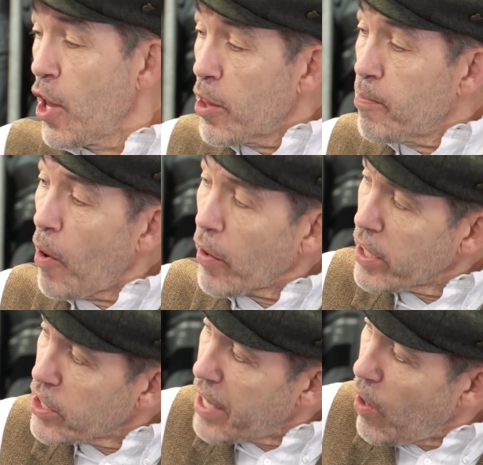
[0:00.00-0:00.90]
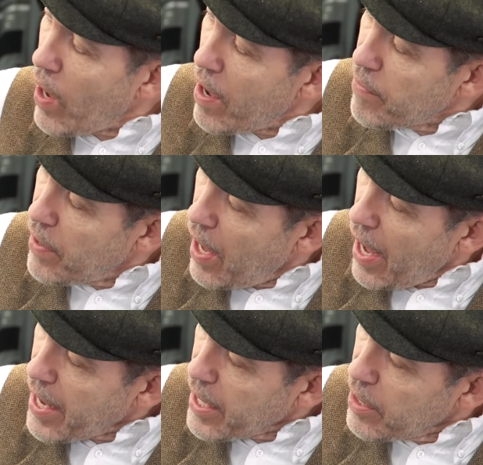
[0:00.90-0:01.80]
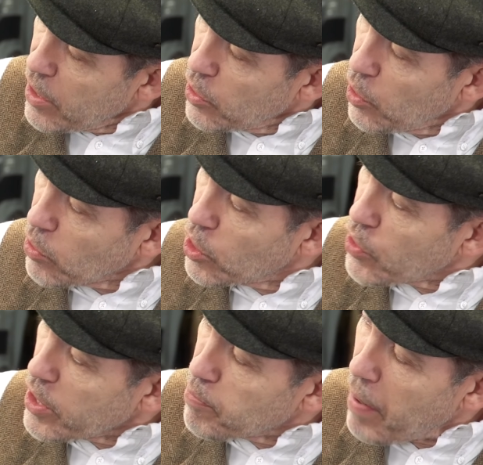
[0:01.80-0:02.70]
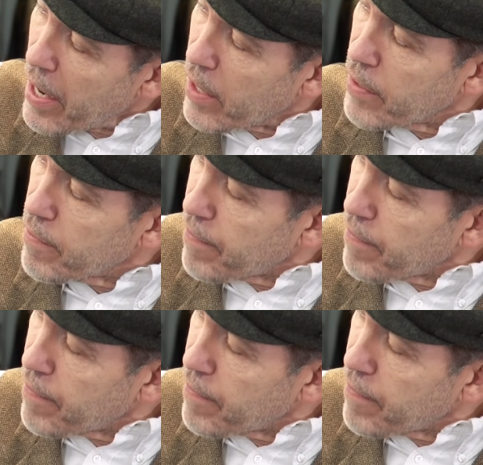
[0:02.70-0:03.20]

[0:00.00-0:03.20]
The pockets now have a non-stretch panel that